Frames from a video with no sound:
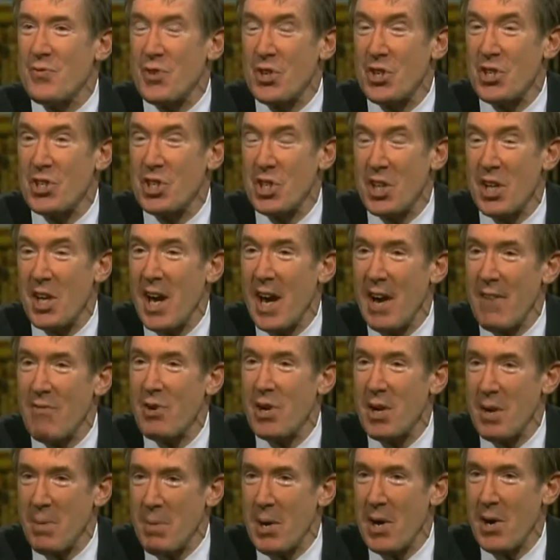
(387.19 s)
Virtually yeah.
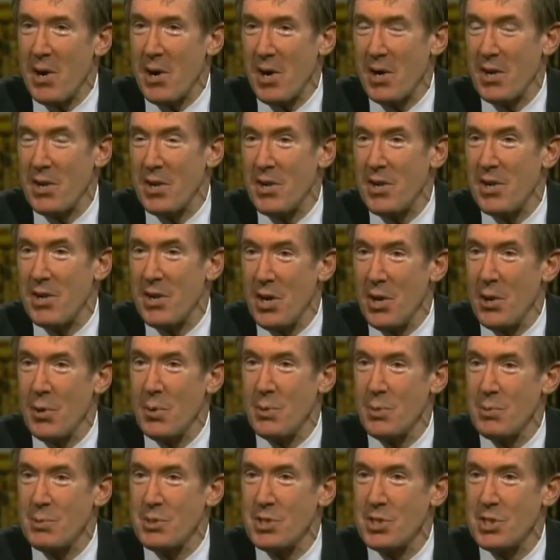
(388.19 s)
every American
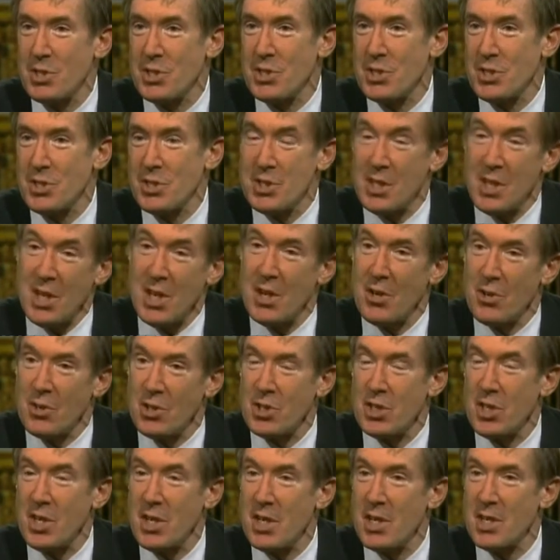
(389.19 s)
knows he or
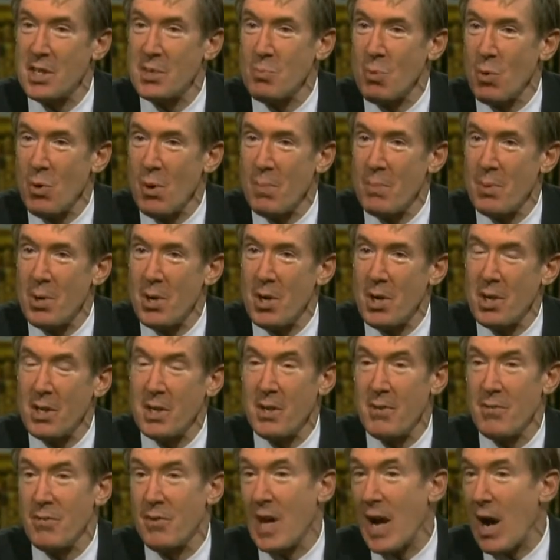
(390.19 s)
she is more
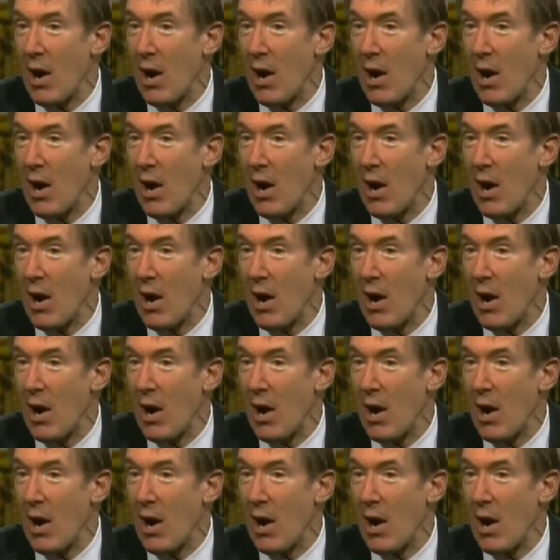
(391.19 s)
productive.